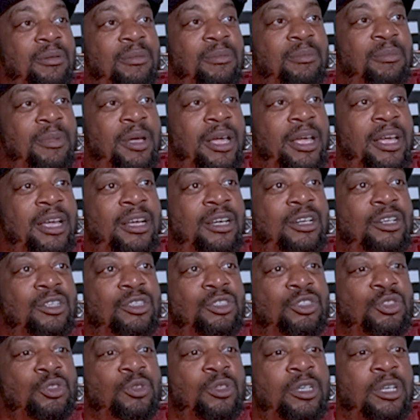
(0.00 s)
man,
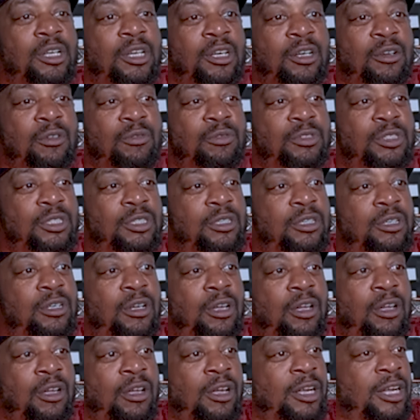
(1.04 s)
could you give to
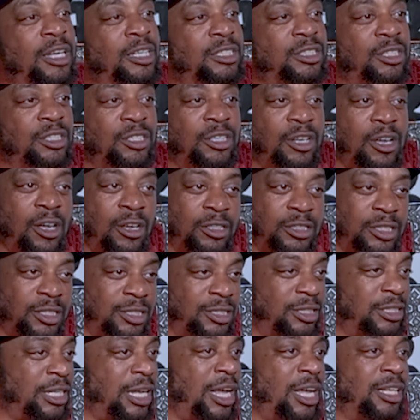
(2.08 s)
uh, I guess the
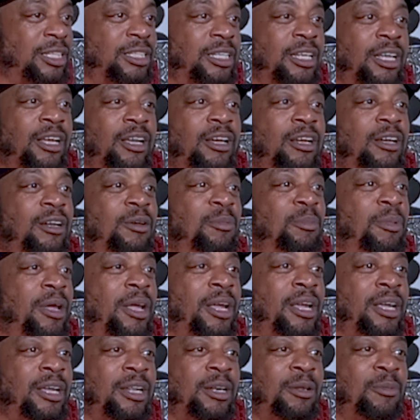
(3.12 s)
youngsters out there,
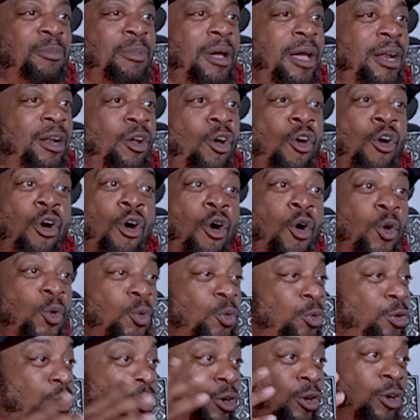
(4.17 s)
man, anybody or
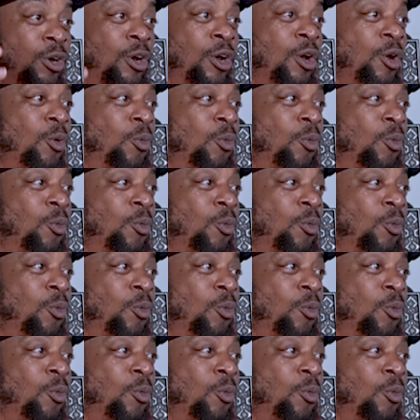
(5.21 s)
older,